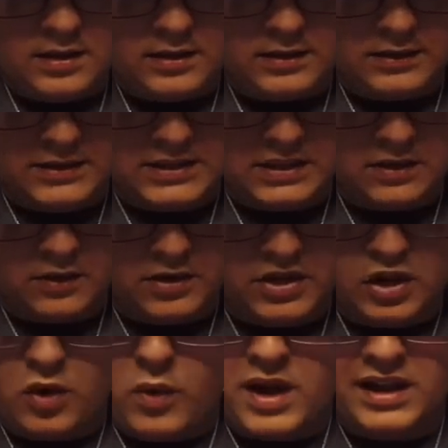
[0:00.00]
So you see, you
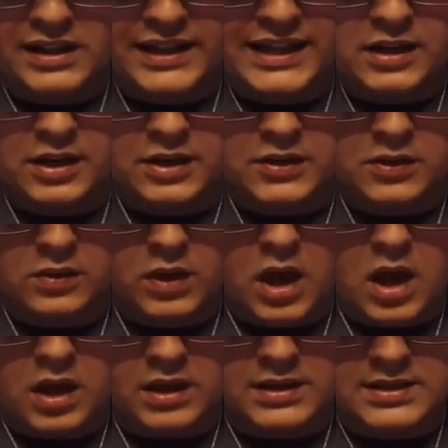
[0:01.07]
don't want to linger too
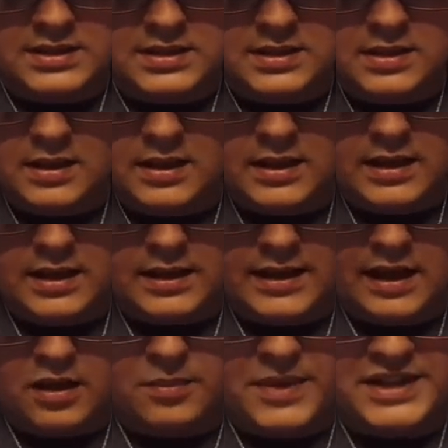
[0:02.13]
long because
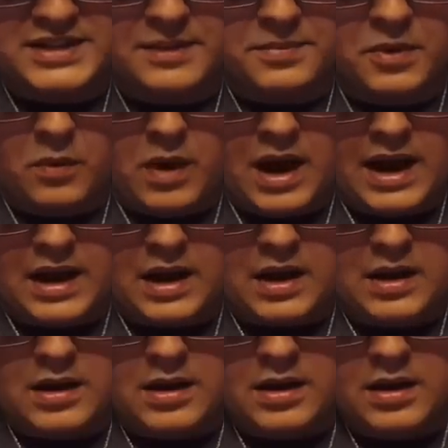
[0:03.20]
that'll mess up the wire.
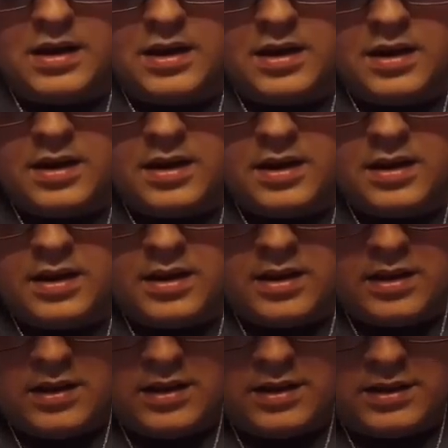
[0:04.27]

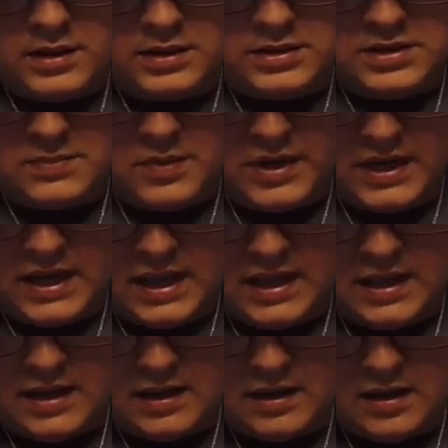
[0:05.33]
You just bring it in
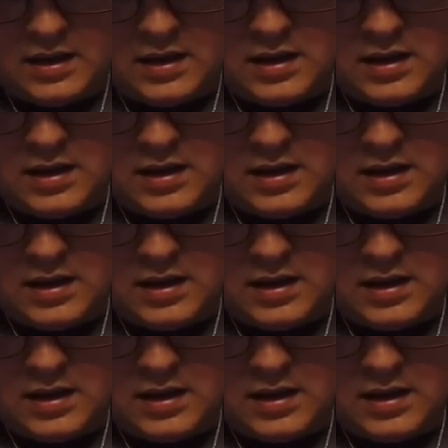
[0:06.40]
and